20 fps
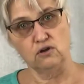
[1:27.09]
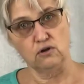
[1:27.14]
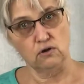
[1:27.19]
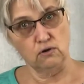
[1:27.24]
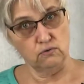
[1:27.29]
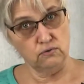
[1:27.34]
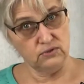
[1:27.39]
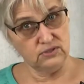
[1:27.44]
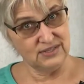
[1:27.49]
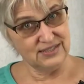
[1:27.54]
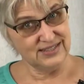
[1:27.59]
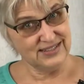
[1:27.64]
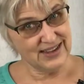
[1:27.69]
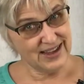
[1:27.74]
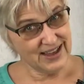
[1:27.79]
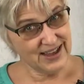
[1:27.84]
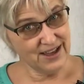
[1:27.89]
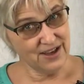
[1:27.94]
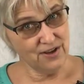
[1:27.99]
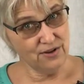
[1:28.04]
goes
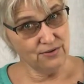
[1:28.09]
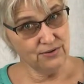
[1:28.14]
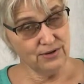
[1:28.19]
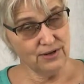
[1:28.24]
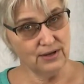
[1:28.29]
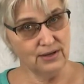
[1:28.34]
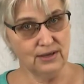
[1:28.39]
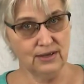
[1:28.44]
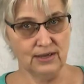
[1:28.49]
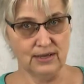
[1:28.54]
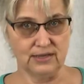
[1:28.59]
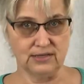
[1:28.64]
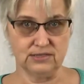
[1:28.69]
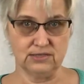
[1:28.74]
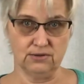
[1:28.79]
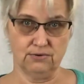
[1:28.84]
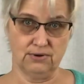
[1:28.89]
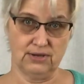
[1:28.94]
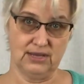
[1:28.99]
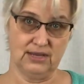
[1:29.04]
down as
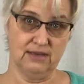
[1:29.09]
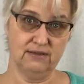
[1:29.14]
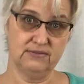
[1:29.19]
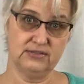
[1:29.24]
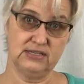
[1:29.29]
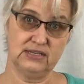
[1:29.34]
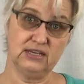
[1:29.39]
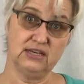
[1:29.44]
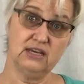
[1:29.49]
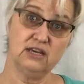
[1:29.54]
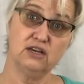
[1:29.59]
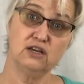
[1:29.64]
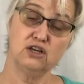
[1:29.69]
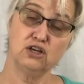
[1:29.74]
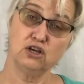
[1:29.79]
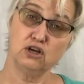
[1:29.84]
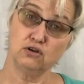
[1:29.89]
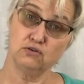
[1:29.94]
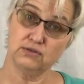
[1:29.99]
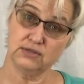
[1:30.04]
their EFC
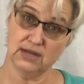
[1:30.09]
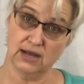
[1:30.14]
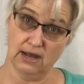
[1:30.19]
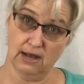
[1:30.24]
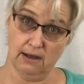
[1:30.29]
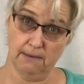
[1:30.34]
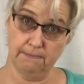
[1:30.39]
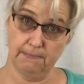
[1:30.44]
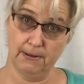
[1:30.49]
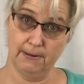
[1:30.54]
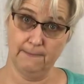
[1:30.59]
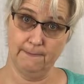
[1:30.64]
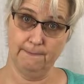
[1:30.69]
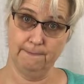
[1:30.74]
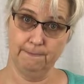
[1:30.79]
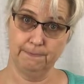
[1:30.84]
goes up.